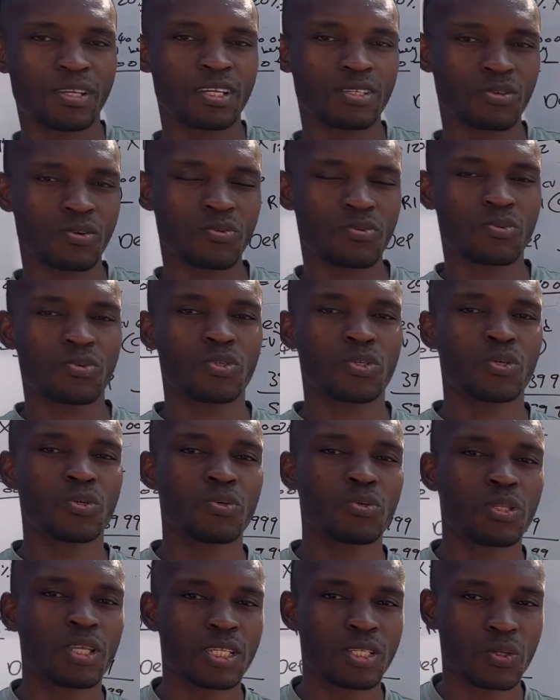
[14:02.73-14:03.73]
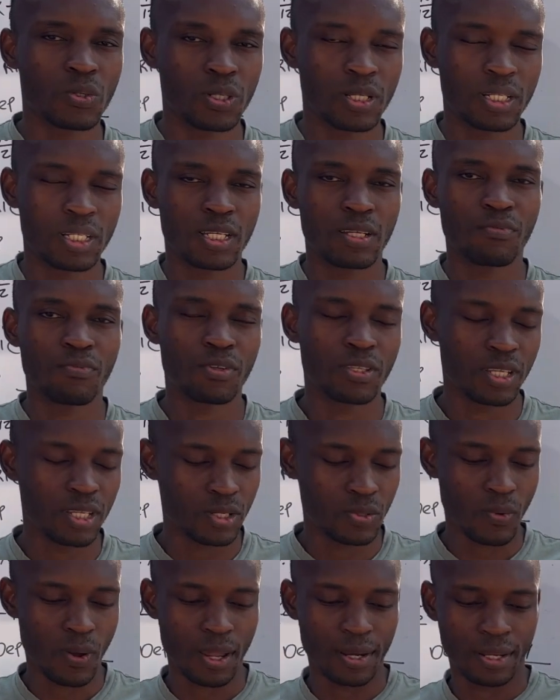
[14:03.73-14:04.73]
just going to show you the solution for
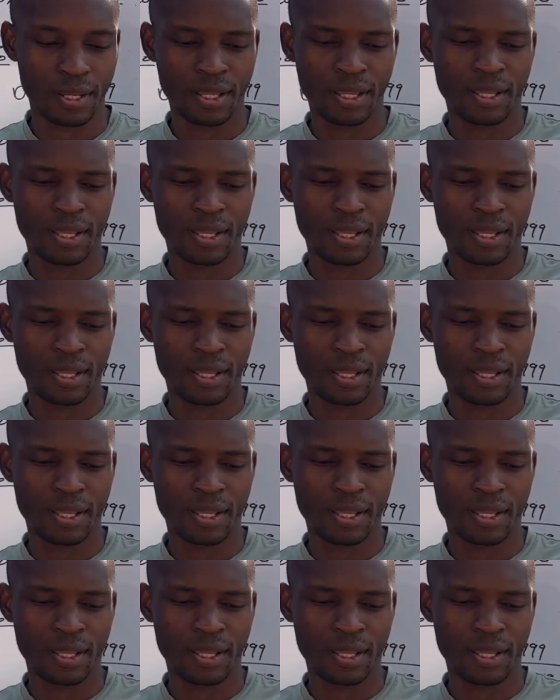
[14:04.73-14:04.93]
this one.